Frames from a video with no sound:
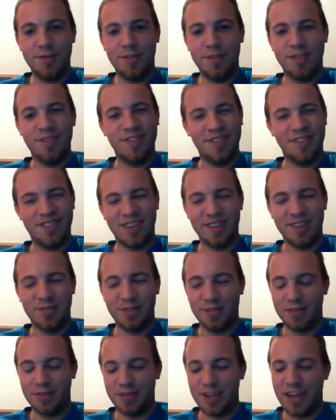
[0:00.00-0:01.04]
Successful
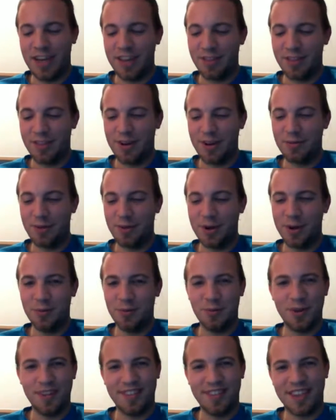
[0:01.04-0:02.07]
is not the right word,
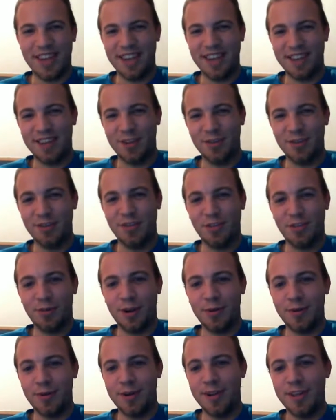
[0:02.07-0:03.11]
but it's kind of close to the right
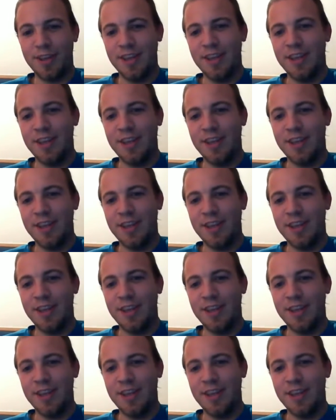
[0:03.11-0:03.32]
word.